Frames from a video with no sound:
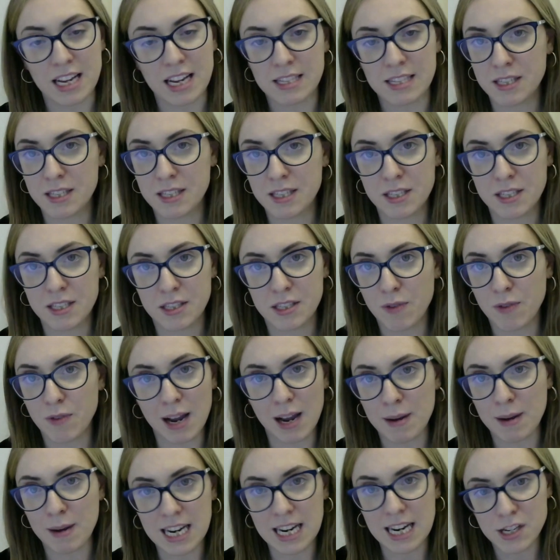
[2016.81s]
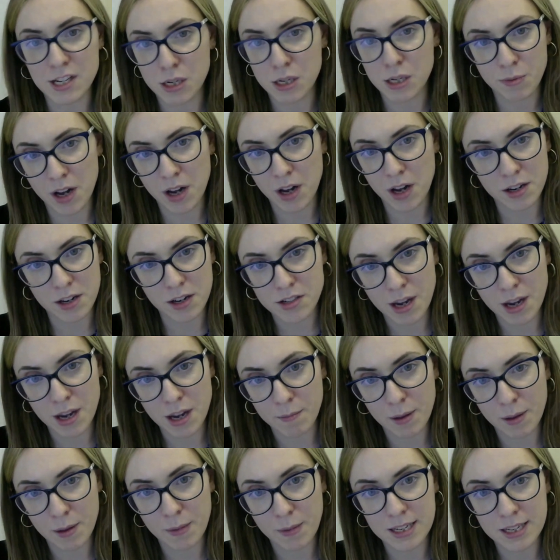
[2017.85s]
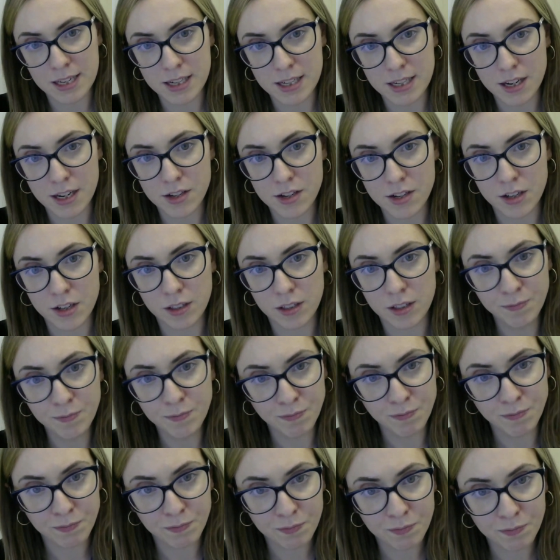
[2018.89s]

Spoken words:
these recommendations were not implemented at all.